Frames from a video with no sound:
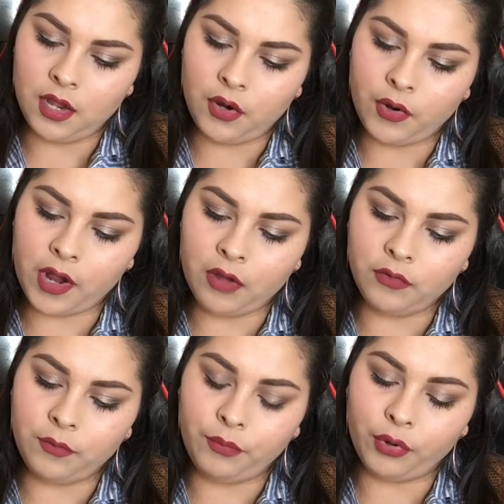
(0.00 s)

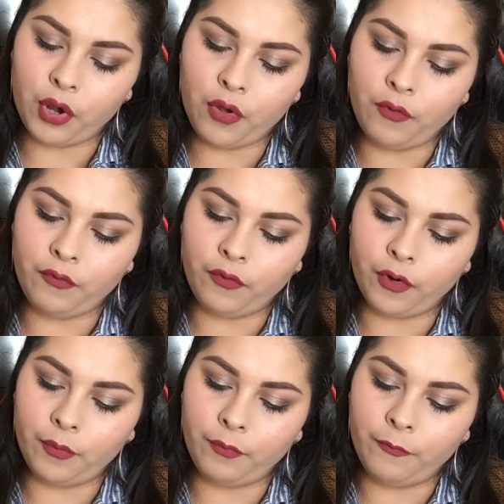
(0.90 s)
Crown Pro
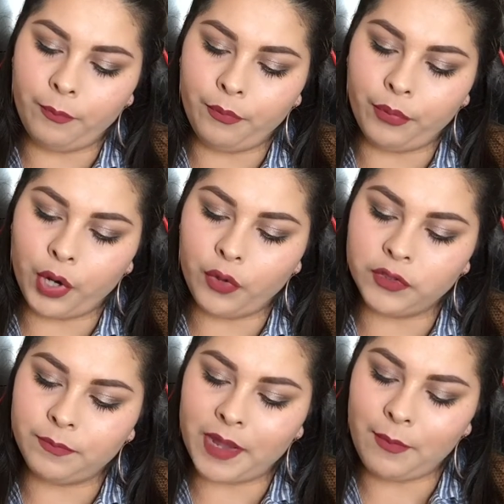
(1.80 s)
for
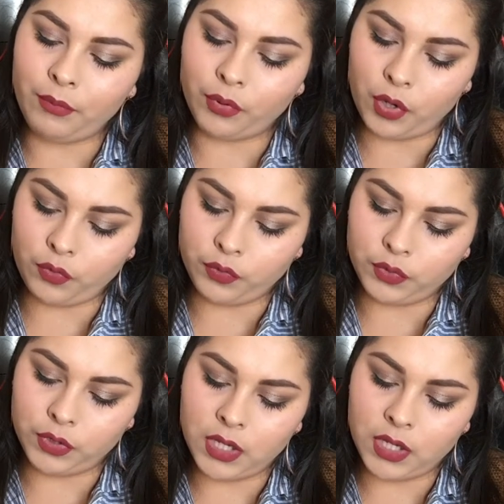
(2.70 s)
Pros by Pros.